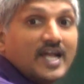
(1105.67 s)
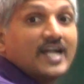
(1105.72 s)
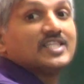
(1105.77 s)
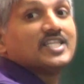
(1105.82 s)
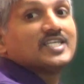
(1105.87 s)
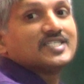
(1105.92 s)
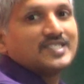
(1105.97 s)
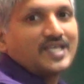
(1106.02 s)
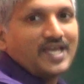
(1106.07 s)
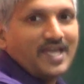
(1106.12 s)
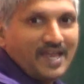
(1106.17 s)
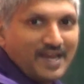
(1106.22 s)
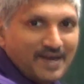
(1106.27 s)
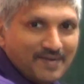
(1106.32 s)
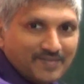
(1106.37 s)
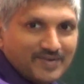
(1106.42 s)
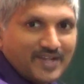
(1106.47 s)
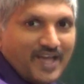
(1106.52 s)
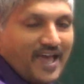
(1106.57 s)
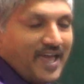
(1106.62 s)
At the
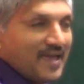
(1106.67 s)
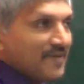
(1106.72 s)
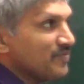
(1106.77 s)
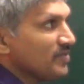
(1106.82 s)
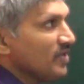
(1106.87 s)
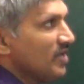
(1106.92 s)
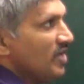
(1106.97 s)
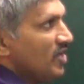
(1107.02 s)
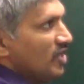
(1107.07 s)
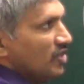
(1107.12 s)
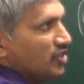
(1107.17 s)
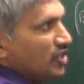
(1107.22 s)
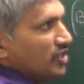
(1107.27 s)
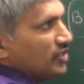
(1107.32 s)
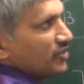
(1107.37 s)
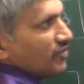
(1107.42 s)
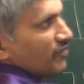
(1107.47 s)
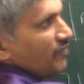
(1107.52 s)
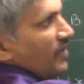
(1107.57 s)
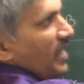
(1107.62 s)
same time,
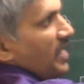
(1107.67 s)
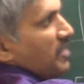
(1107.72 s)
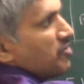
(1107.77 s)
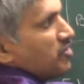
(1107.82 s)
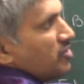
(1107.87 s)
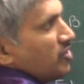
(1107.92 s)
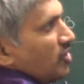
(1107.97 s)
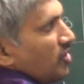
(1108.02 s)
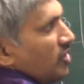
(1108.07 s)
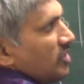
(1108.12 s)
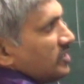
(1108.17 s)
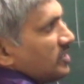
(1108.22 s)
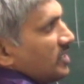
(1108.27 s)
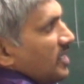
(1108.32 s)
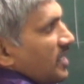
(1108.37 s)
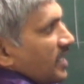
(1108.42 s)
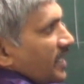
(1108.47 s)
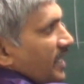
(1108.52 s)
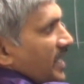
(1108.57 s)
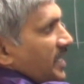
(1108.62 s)
these 5
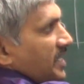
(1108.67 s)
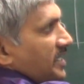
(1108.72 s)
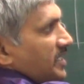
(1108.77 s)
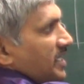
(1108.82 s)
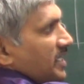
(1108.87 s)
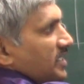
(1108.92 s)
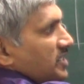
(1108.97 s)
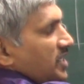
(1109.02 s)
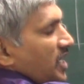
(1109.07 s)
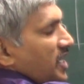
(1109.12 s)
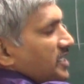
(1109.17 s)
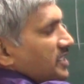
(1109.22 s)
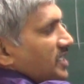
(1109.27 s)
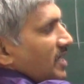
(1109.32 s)
girls can interchange